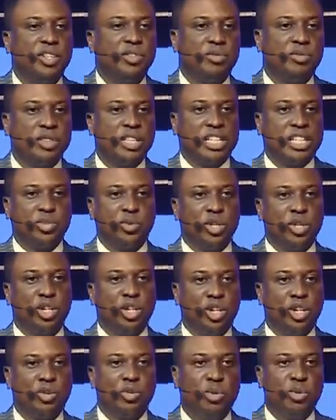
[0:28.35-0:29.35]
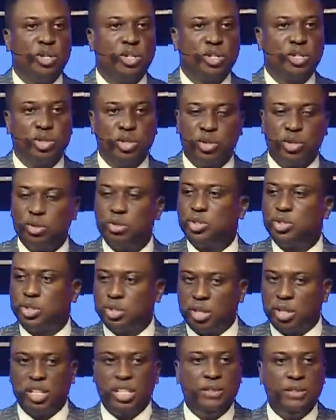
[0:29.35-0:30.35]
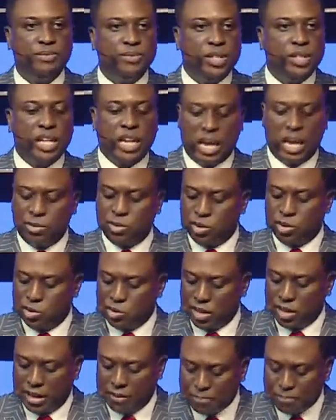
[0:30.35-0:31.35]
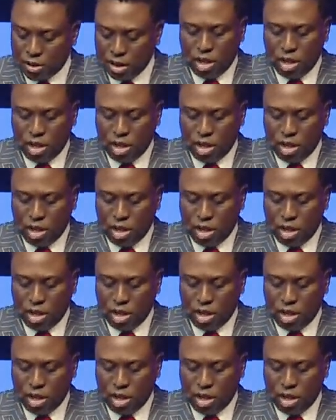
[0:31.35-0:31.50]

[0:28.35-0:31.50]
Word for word: if that's what the Lord would want us to do, surely I will do that.